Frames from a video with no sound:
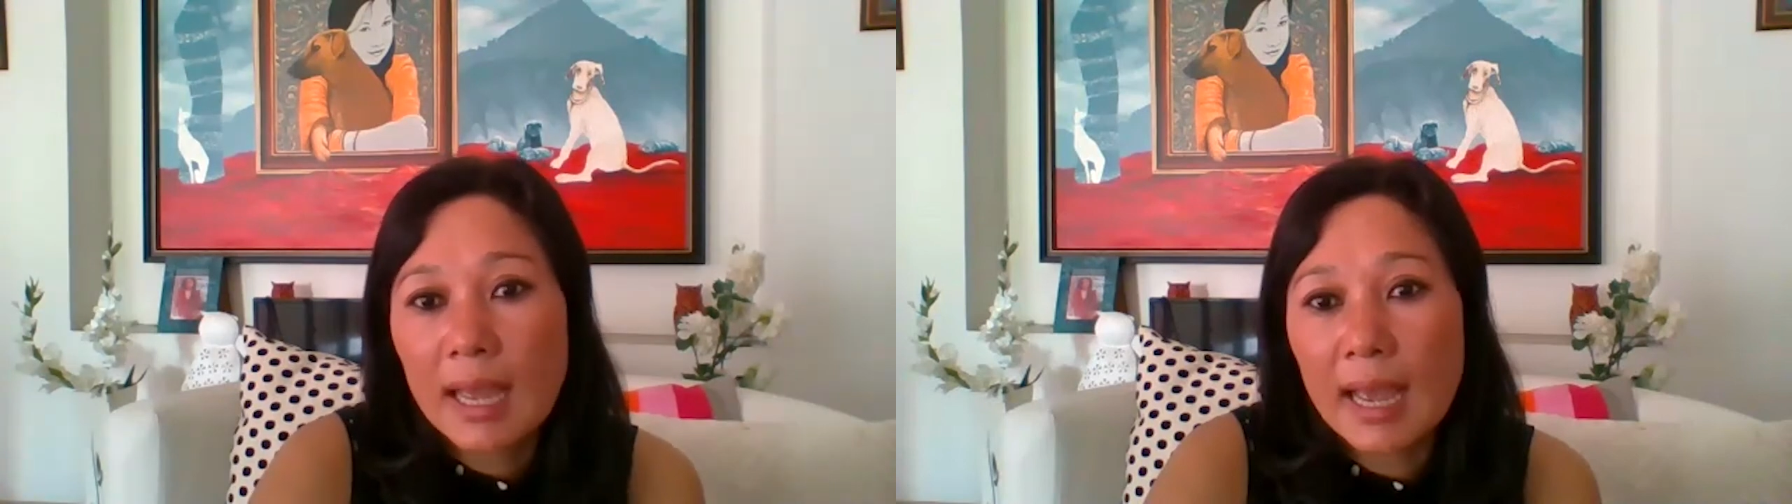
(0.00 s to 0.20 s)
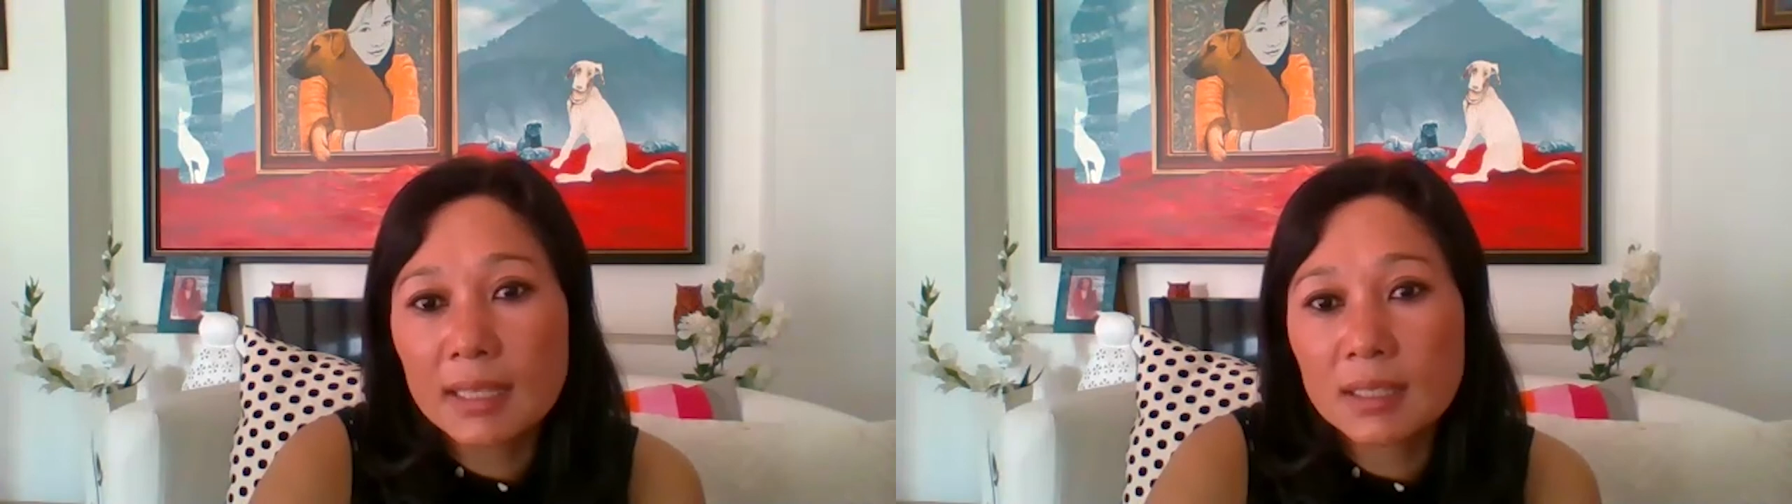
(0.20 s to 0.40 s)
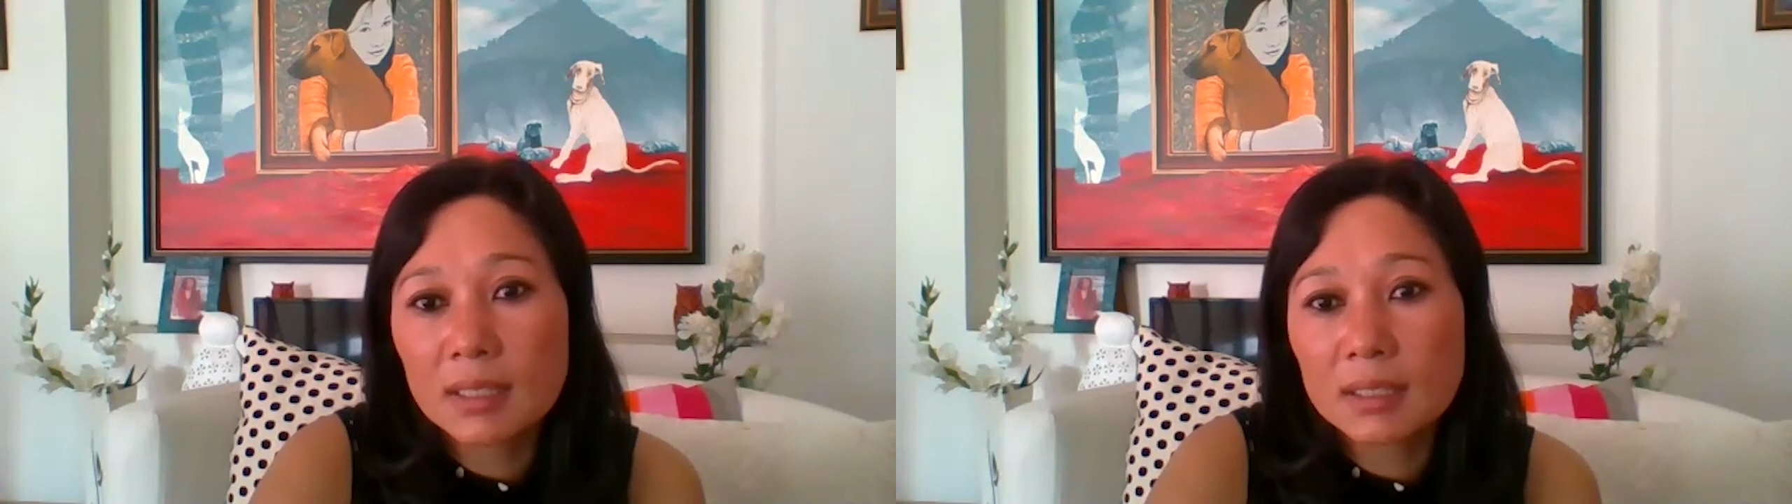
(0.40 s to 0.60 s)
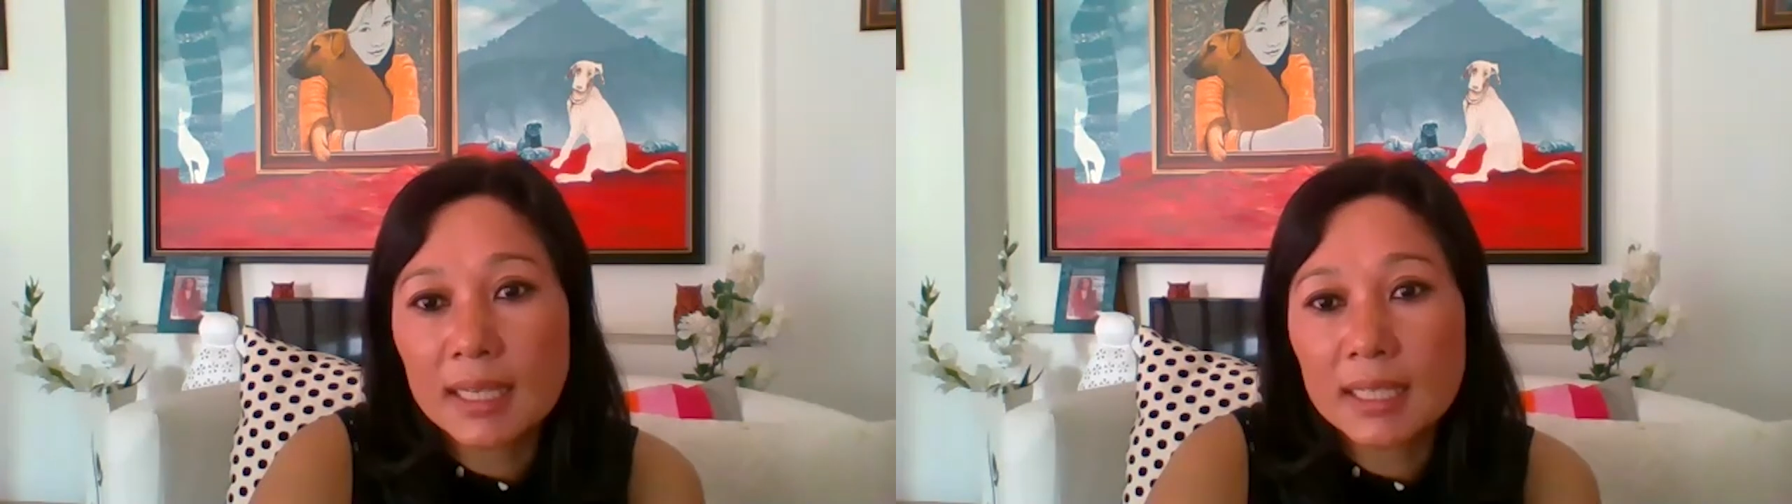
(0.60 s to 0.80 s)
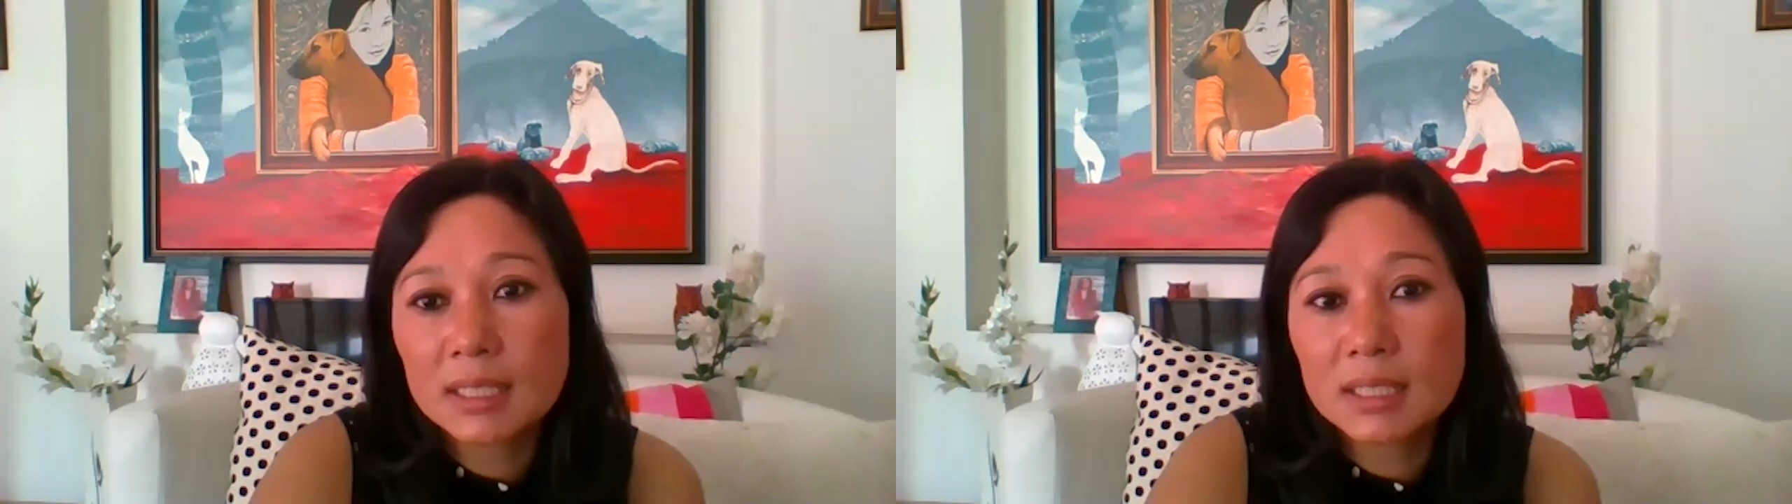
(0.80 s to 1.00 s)
and the
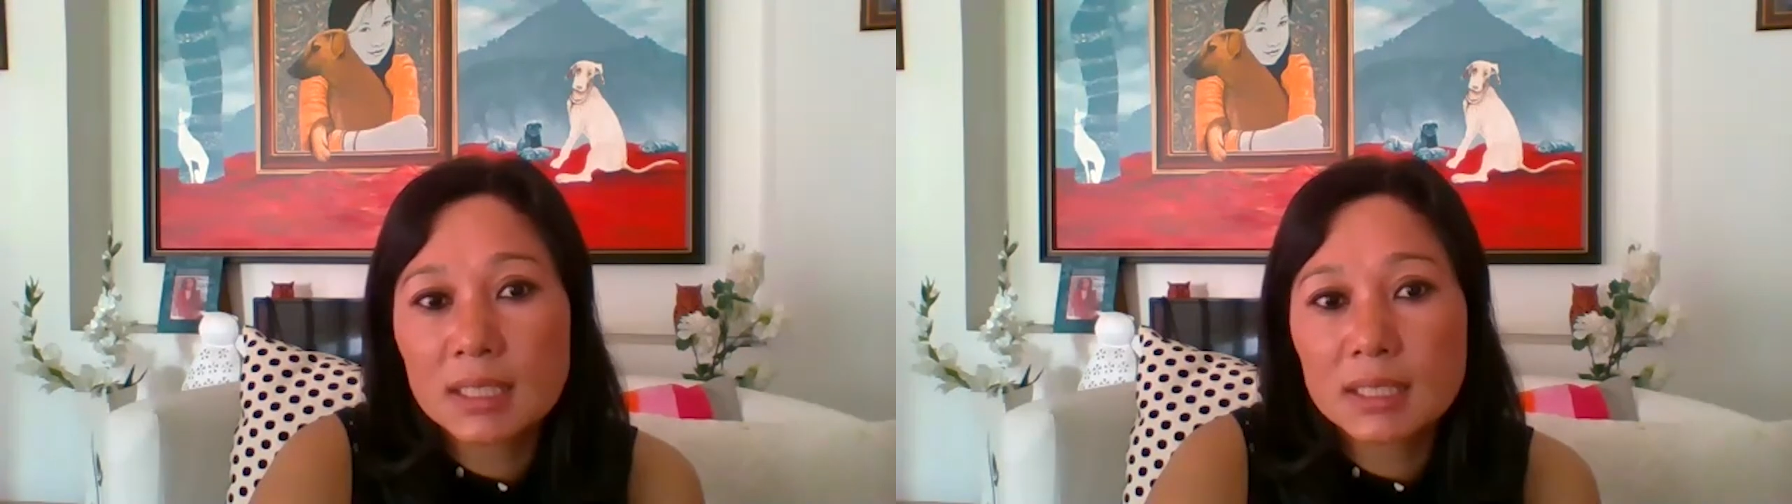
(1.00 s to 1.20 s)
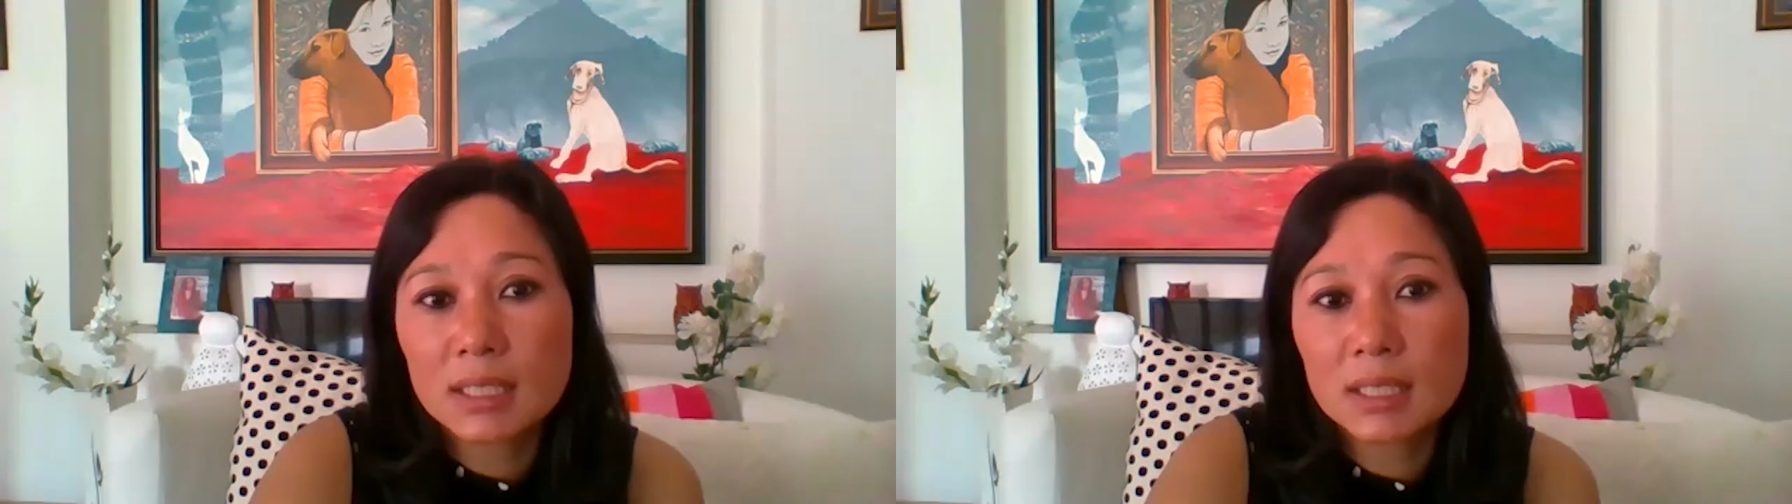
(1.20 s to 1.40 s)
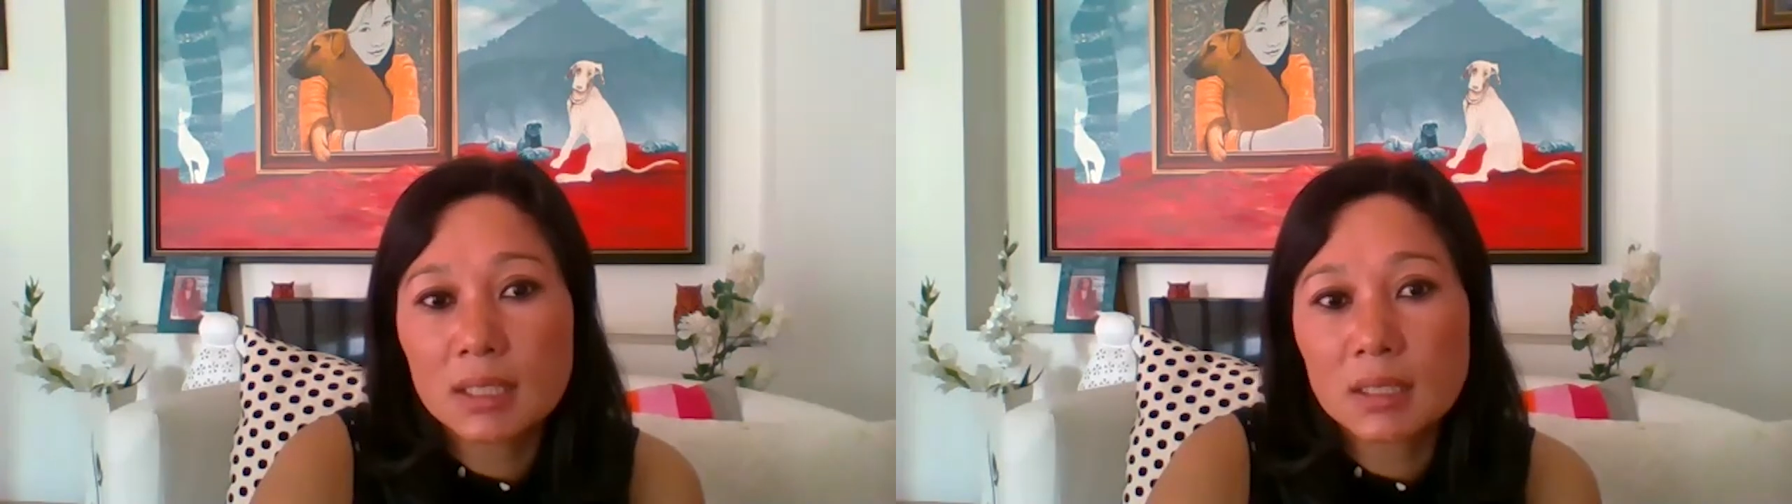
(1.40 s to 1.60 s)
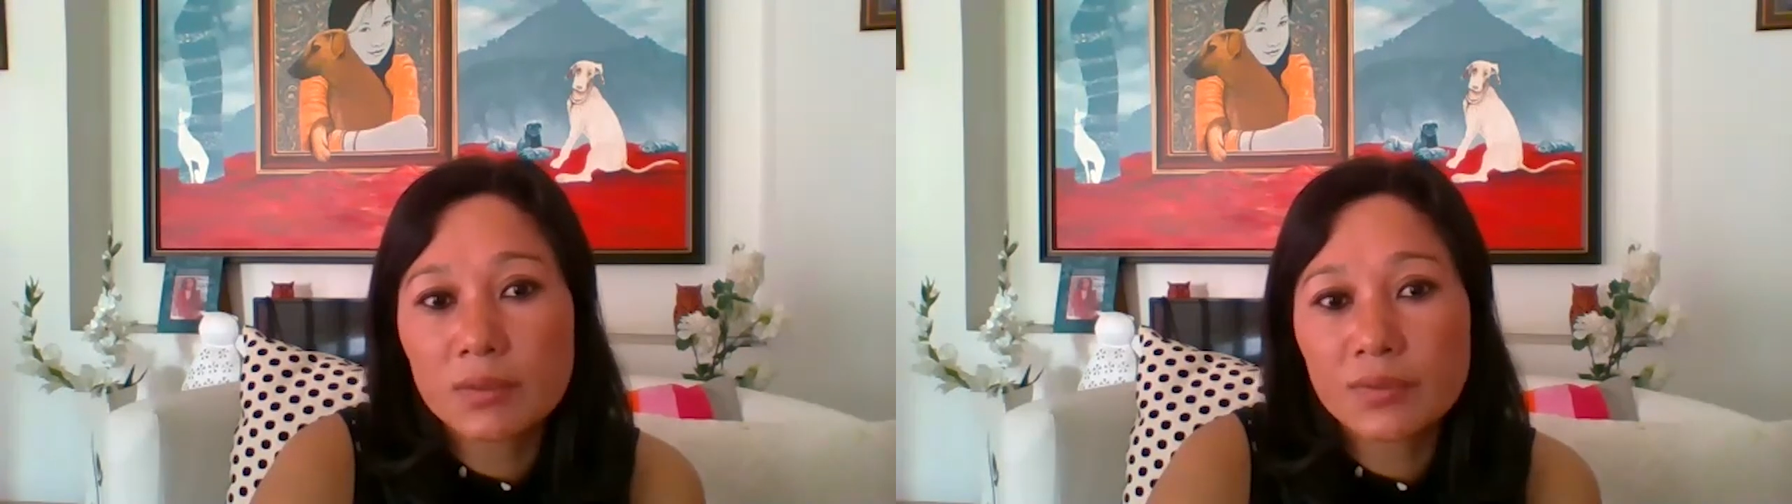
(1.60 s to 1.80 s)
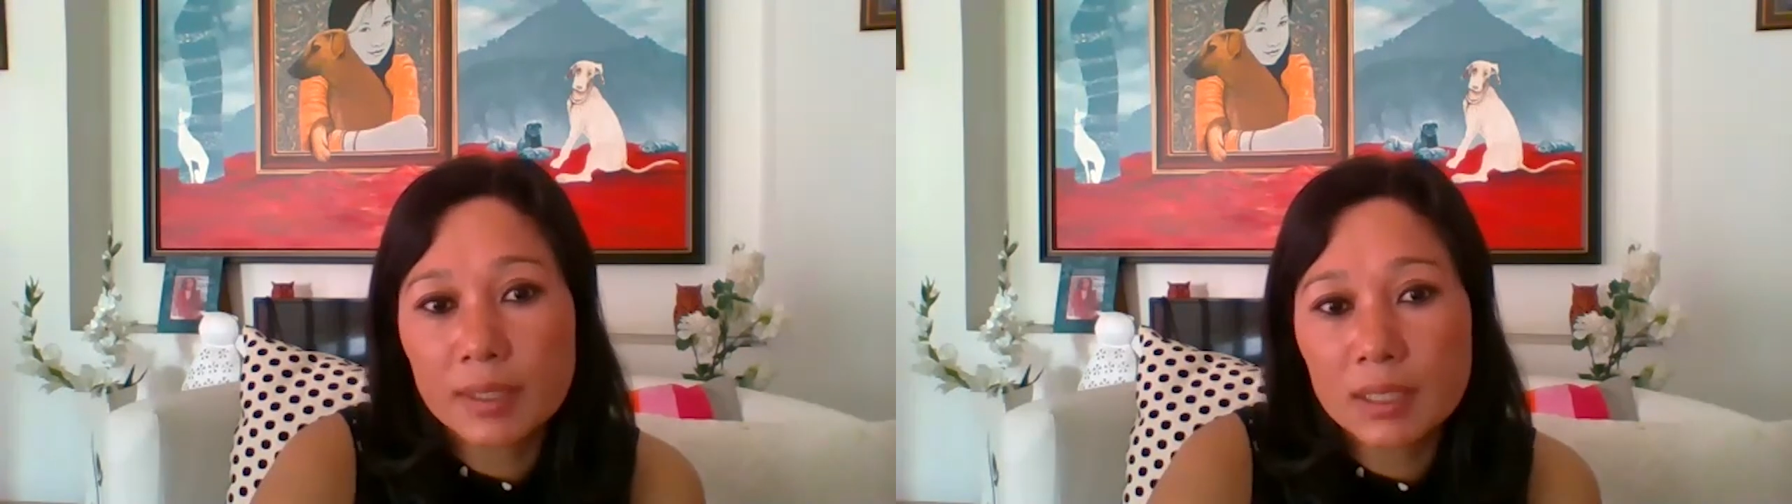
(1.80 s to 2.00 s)
technicians in
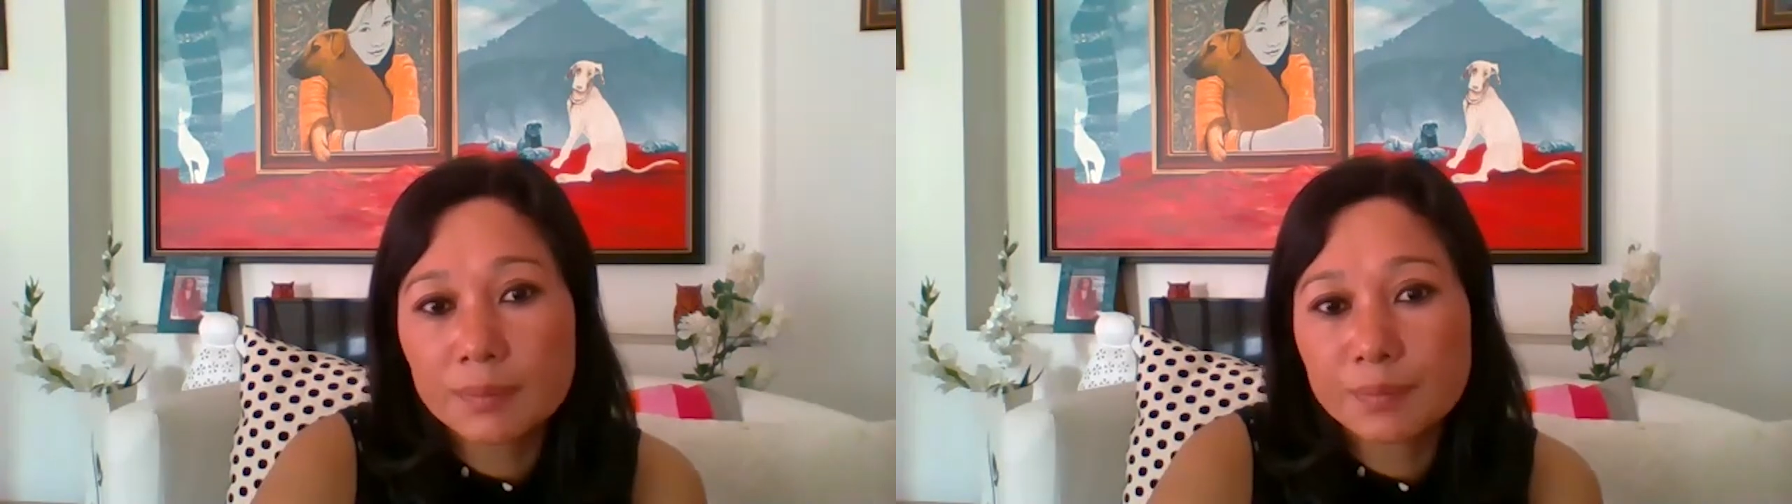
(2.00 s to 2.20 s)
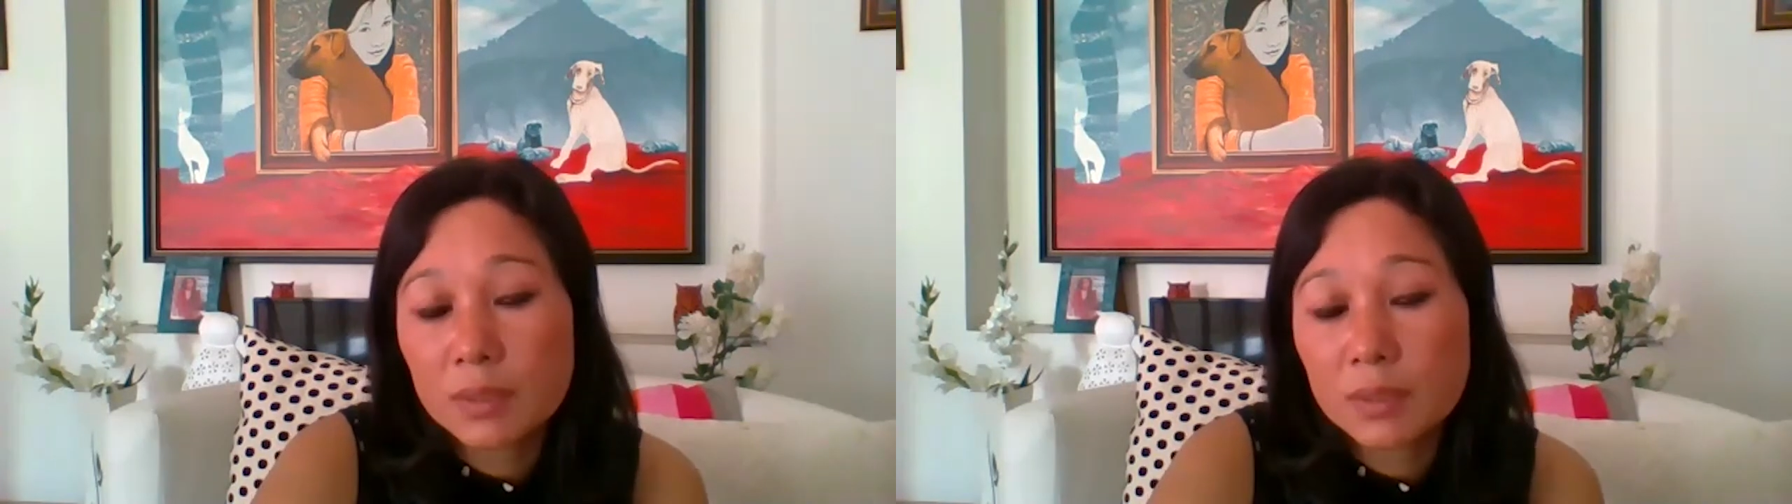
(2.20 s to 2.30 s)
the field.